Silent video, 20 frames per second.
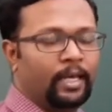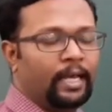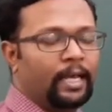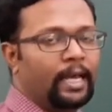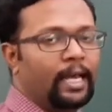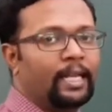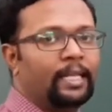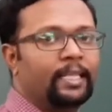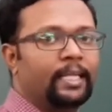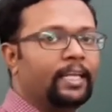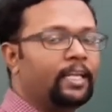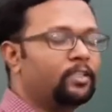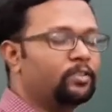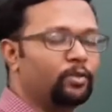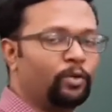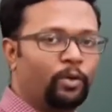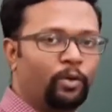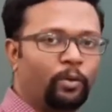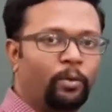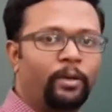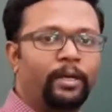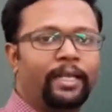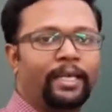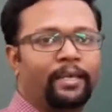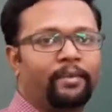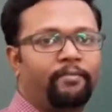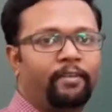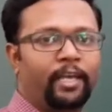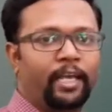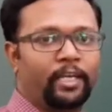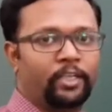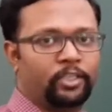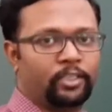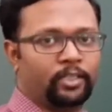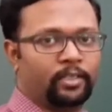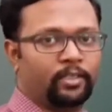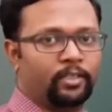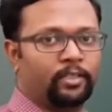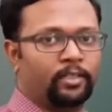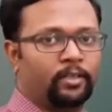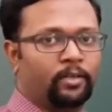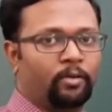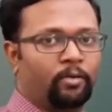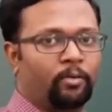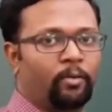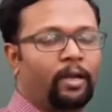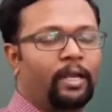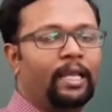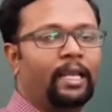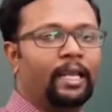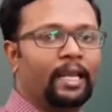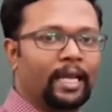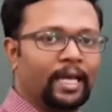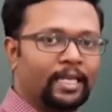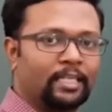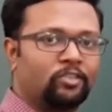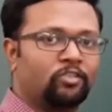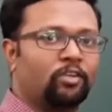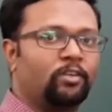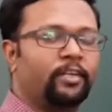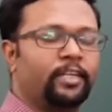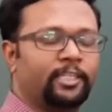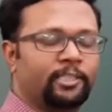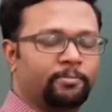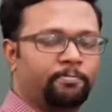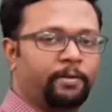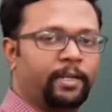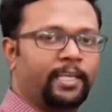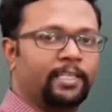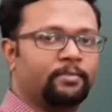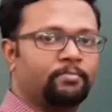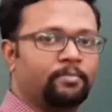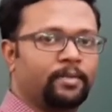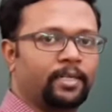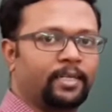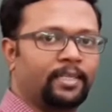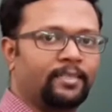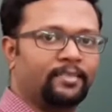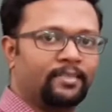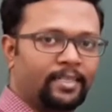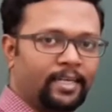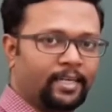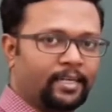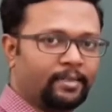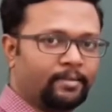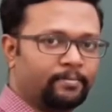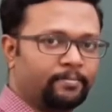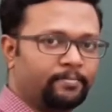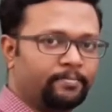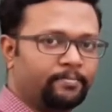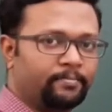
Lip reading: And there is no deviation, only lateral displacement is there.